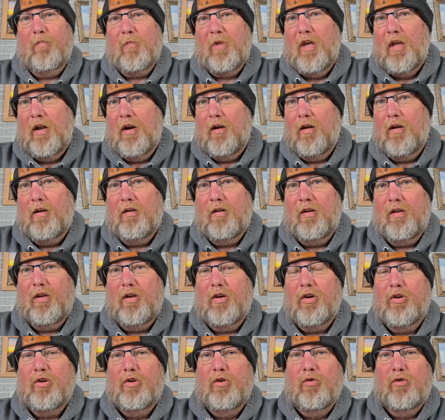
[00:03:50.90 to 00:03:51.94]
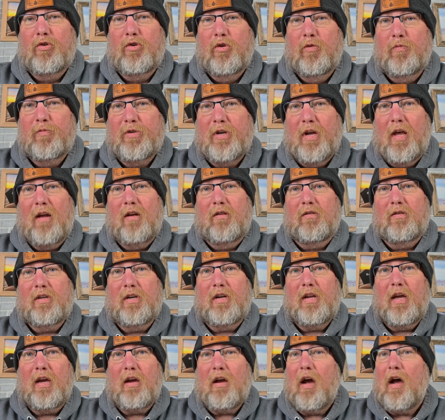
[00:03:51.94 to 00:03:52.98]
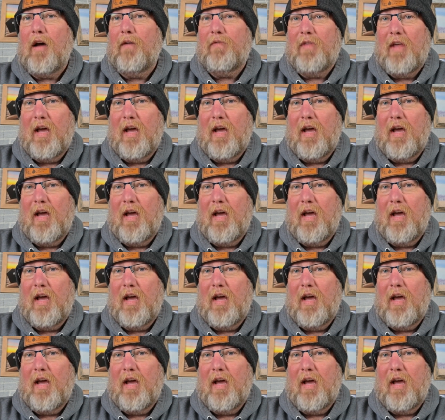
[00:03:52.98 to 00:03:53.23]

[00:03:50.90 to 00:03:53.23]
your YouTube channel to take off.